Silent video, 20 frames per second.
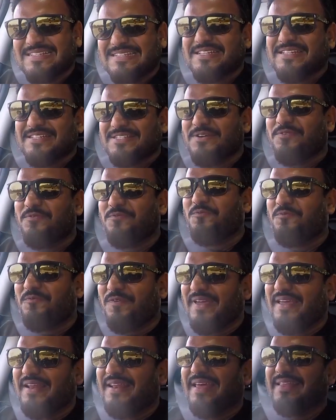just doesn't
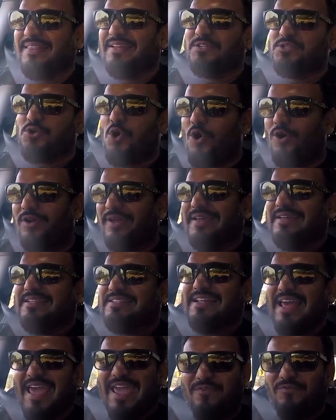feel like the torque
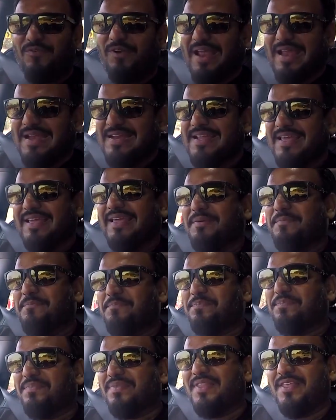is ever ending.
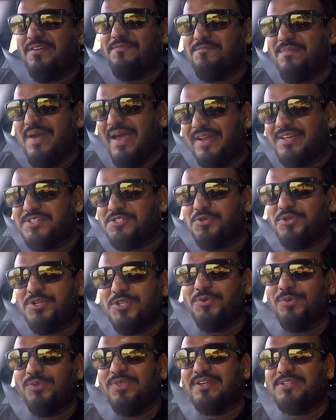They've managed to
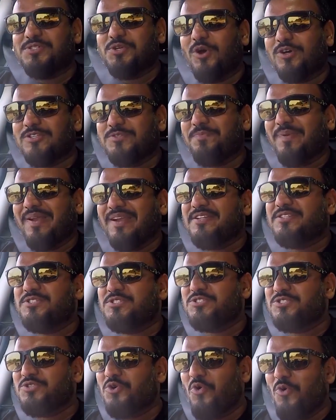tune the torque spread
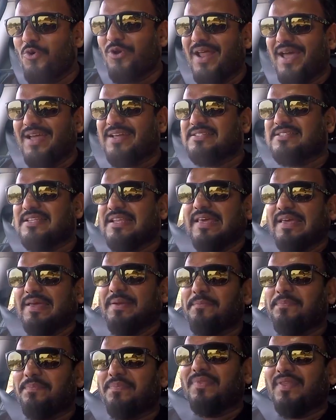so nicely.
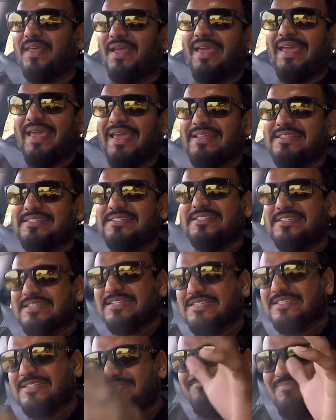It's
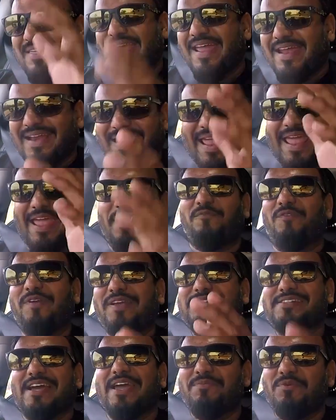just there
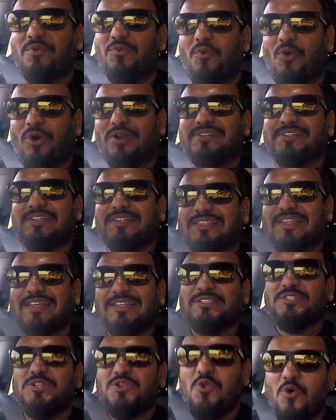every time you want it.
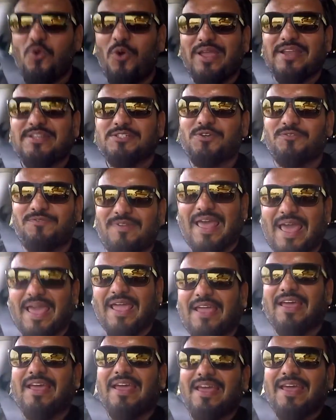There's no hint of
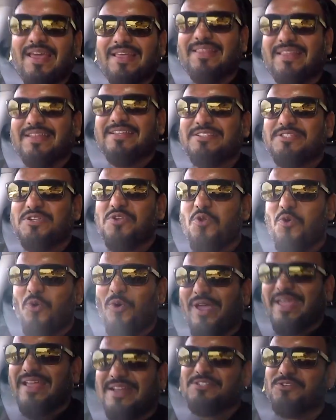lag. There's
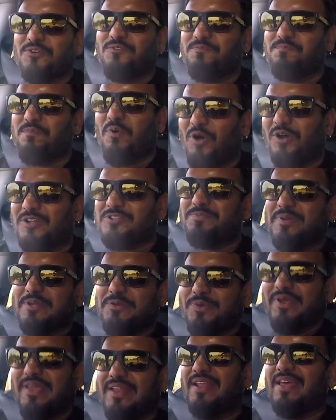no hint of pause
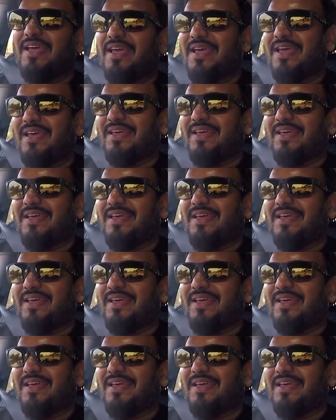between